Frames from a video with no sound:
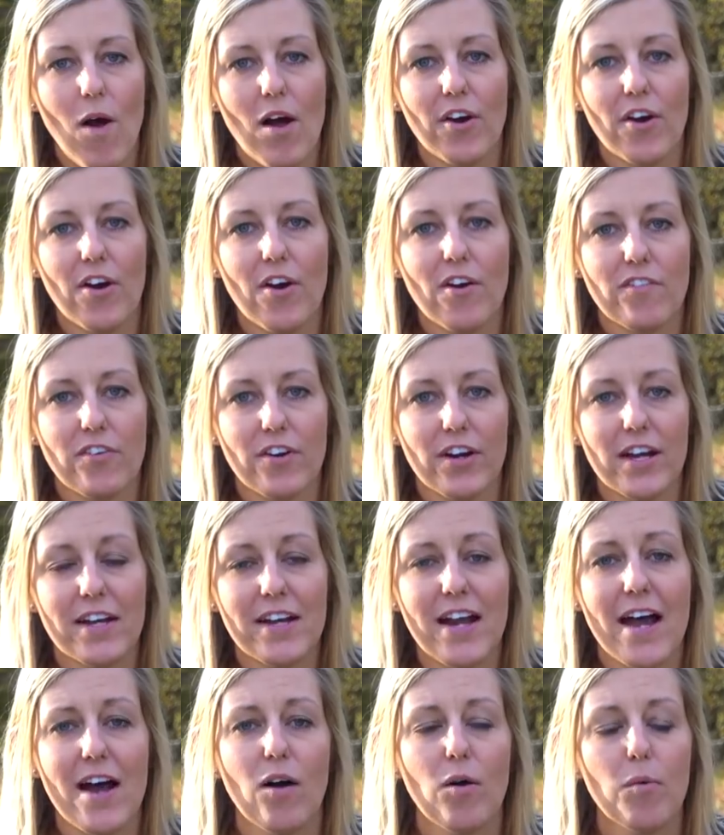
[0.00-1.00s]
water over it.
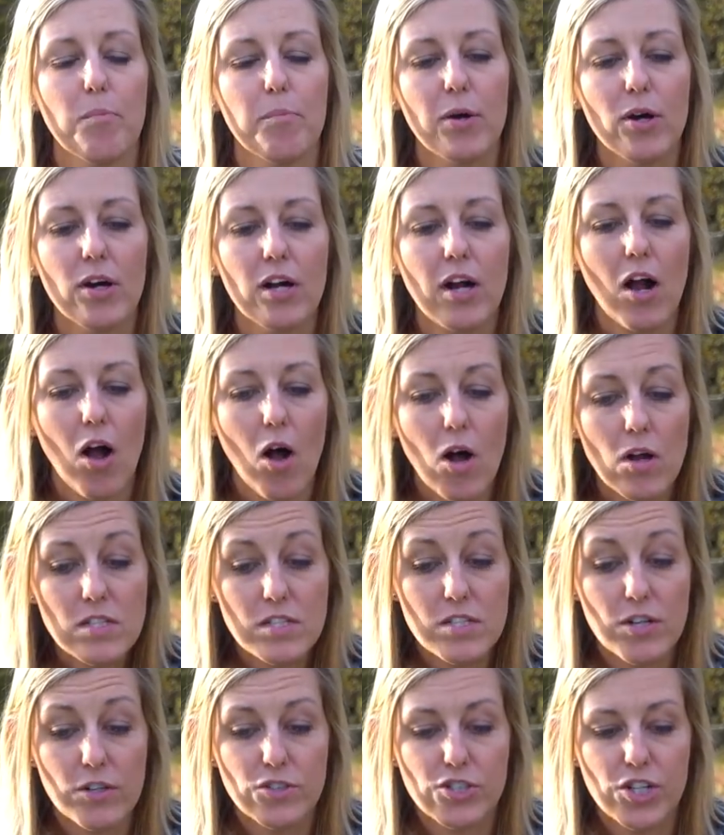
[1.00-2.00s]
Now, Perk
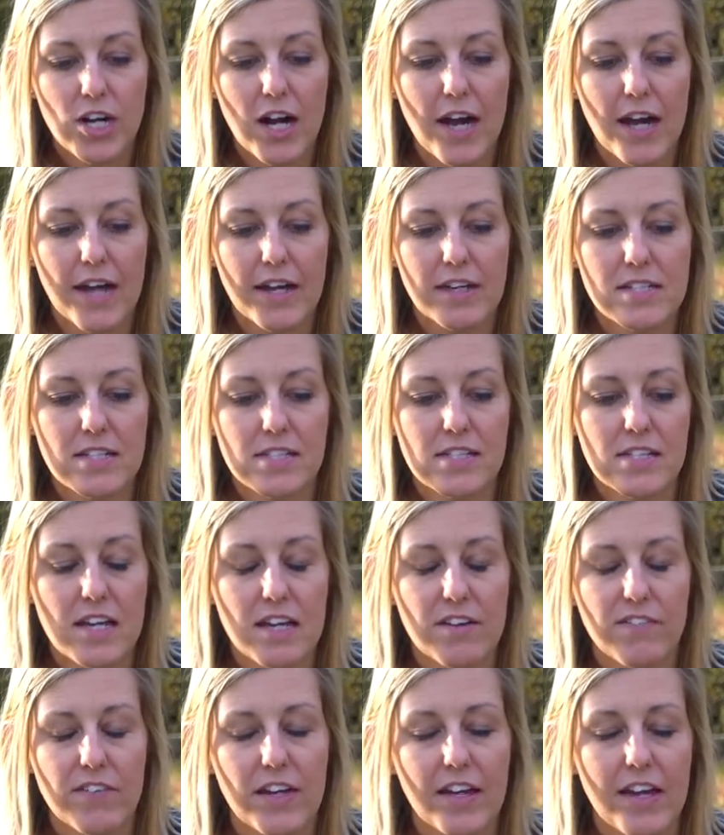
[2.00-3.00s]
also tried to
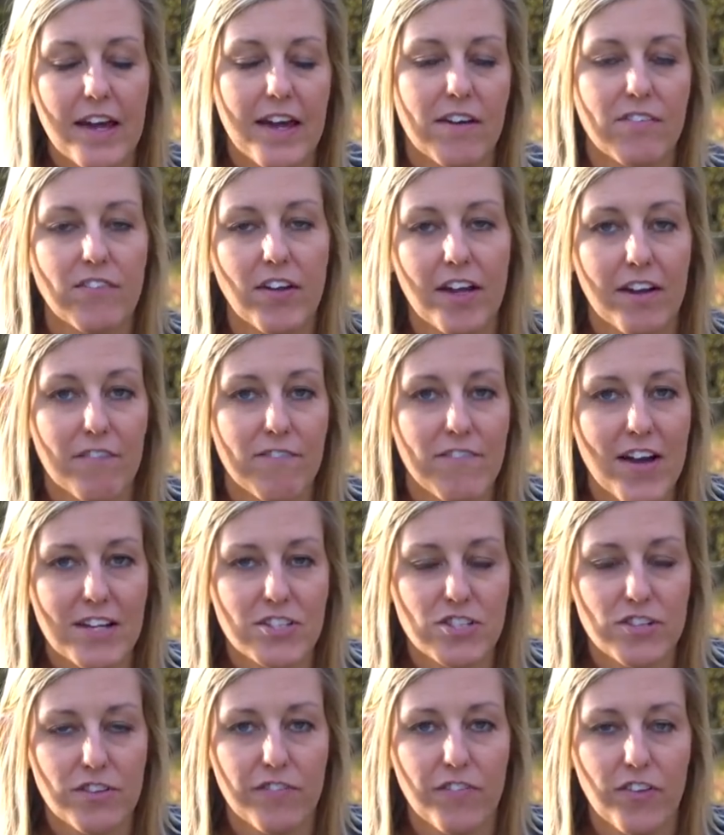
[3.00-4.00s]
see if it gave like a
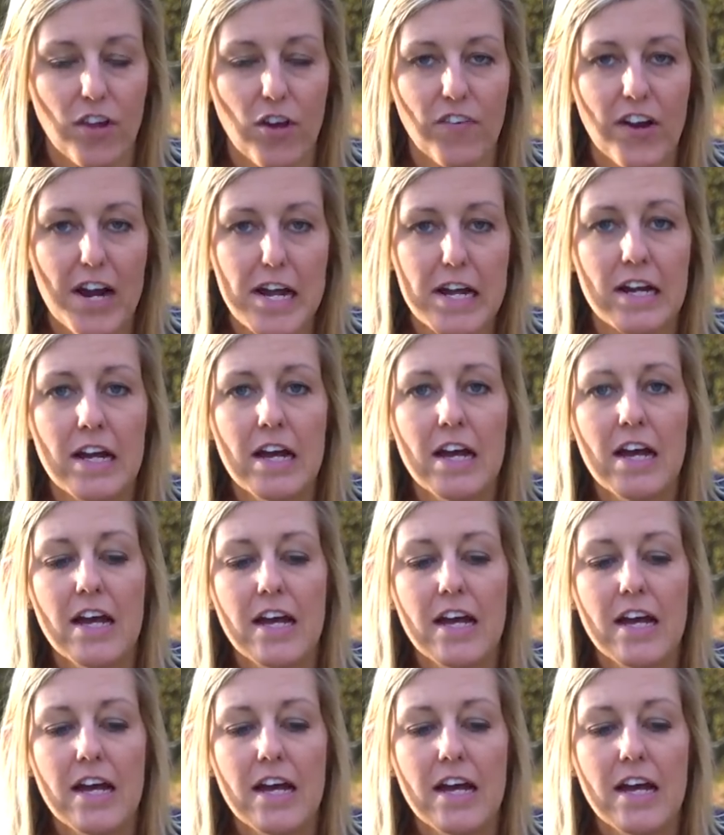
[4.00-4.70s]
faster flow rate.